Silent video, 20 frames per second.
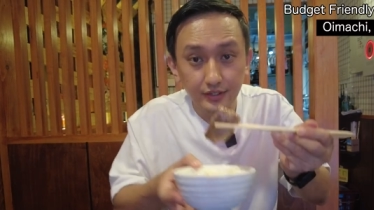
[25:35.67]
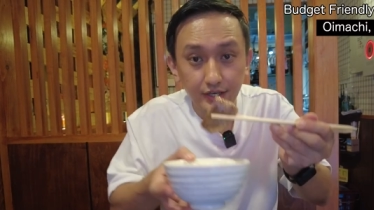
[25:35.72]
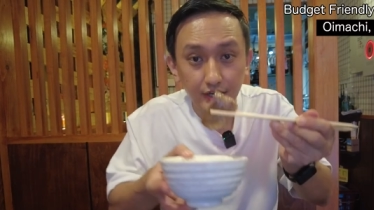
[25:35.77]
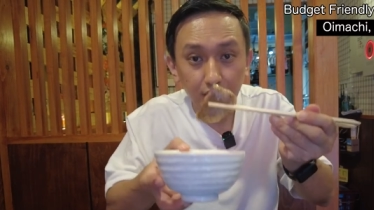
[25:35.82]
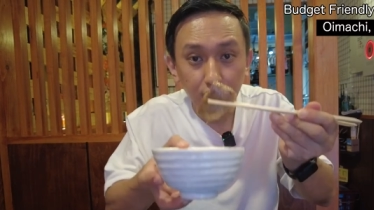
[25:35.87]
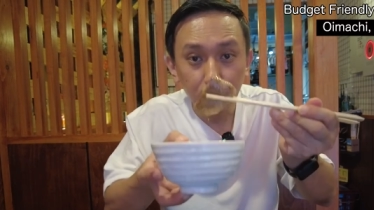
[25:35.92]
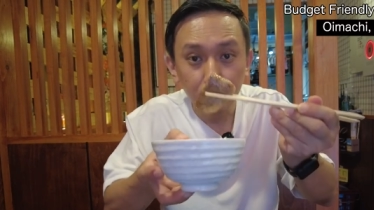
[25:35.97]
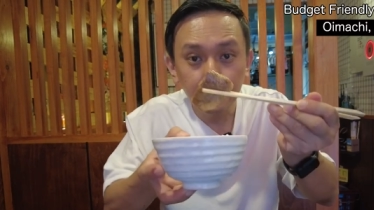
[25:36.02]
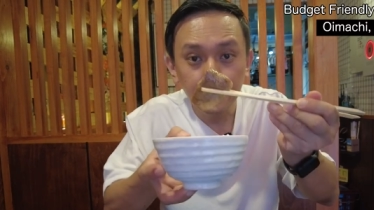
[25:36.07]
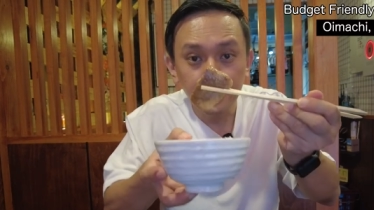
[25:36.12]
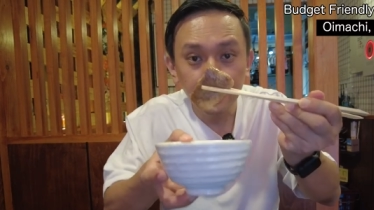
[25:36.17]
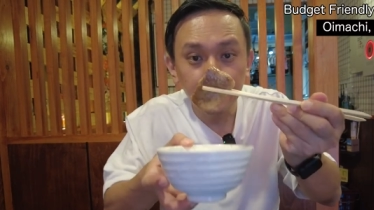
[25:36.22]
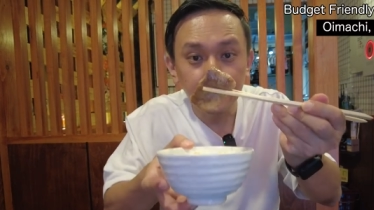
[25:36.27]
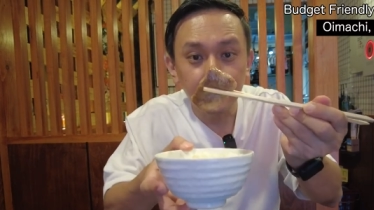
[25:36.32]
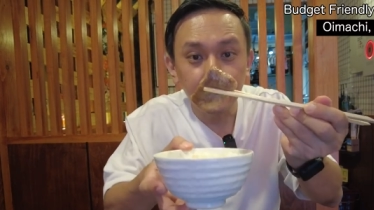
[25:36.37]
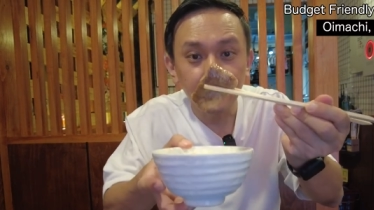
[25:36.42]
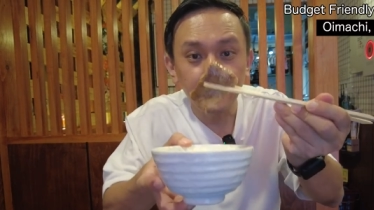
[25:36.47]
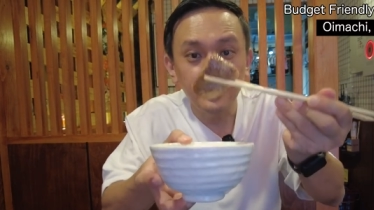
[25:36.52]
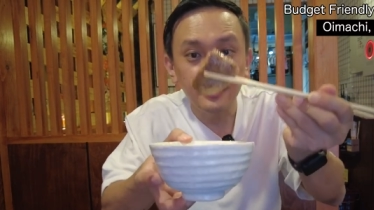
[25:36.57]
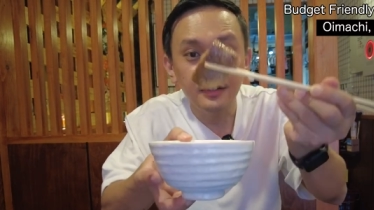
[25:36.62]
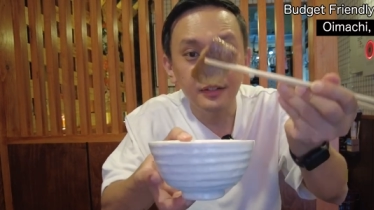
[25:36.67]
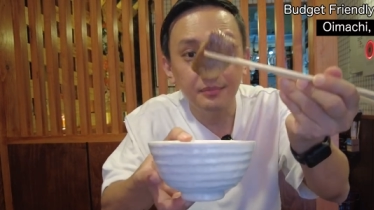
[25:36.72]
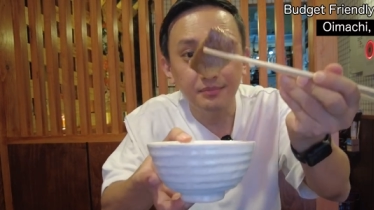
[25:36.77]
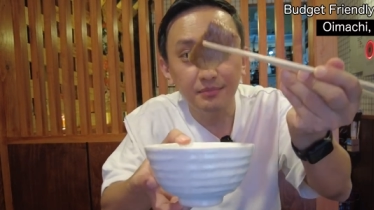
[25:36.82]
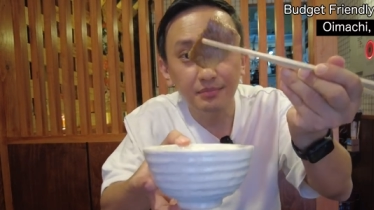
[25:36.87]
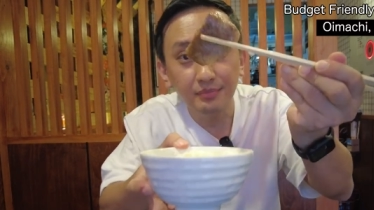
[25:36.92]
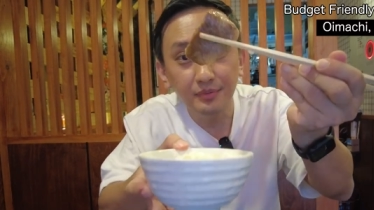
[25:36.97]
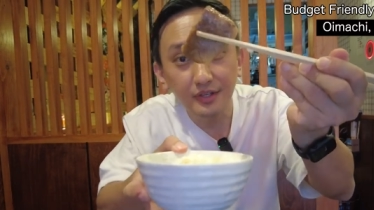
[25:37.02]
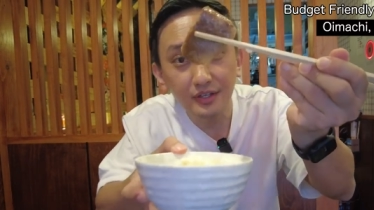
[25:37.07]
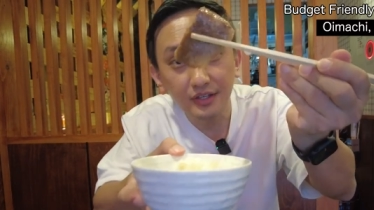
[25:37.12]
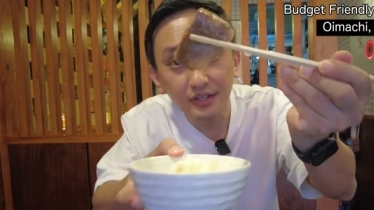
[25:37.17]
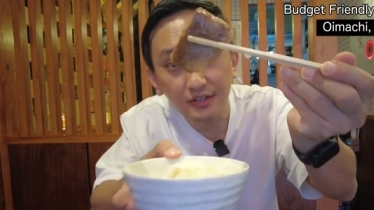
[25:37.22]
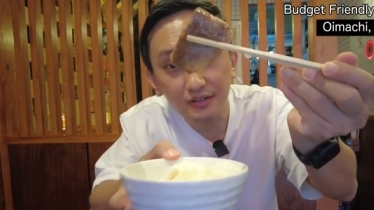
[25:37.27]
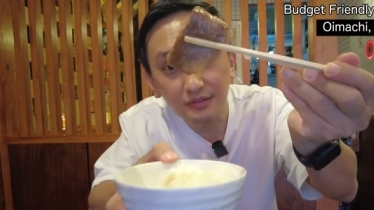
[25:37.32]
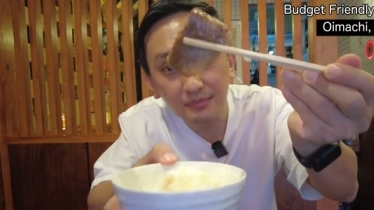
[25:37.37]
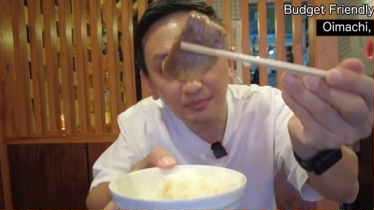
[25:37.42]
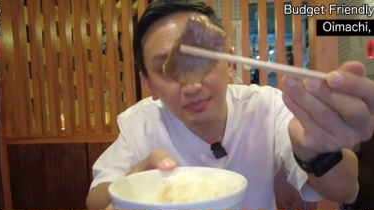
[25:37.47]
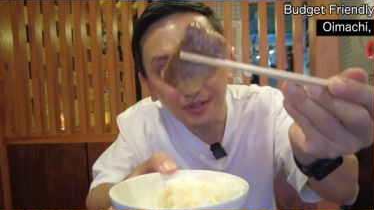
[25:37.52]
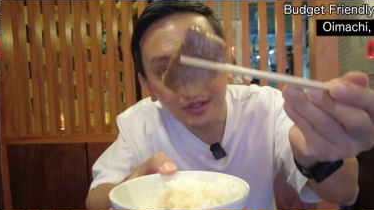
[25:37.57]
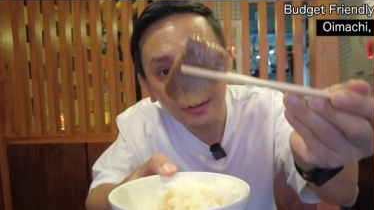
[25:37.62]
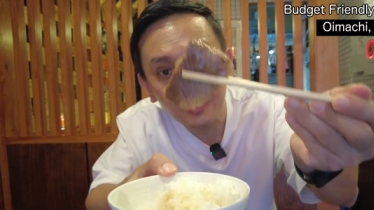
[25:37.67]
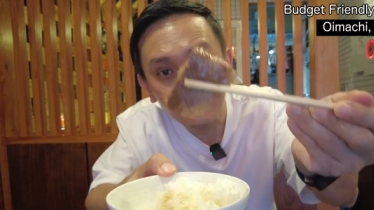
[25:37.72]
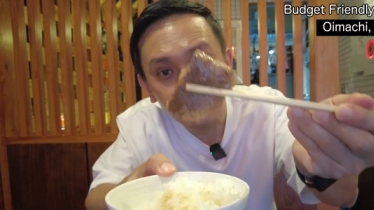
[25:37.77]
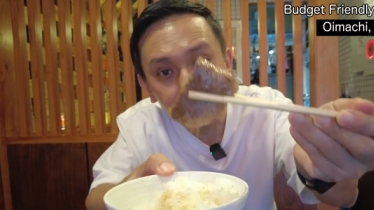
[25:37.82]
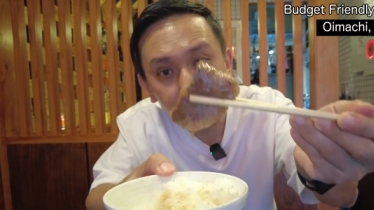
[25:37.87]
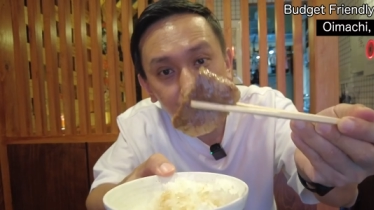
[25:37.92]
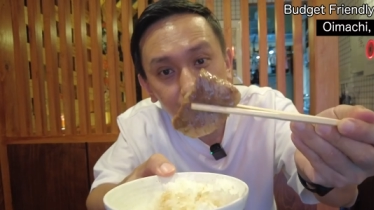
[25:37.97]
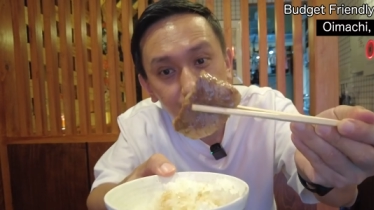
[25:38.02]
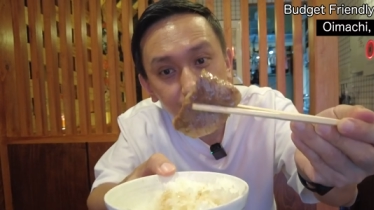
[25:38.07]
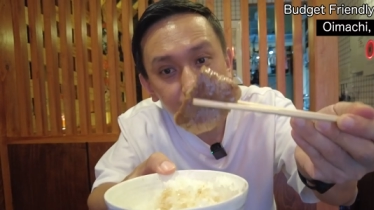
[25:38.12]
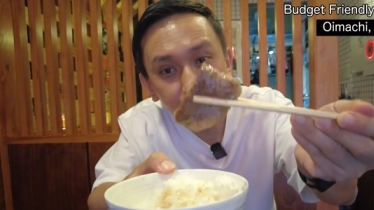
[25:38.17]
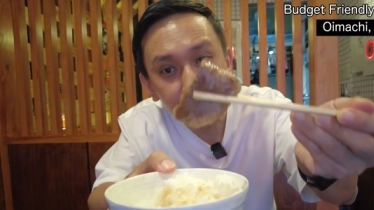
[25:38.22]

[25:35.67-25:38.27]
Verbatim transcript: The kalbi, the big beef.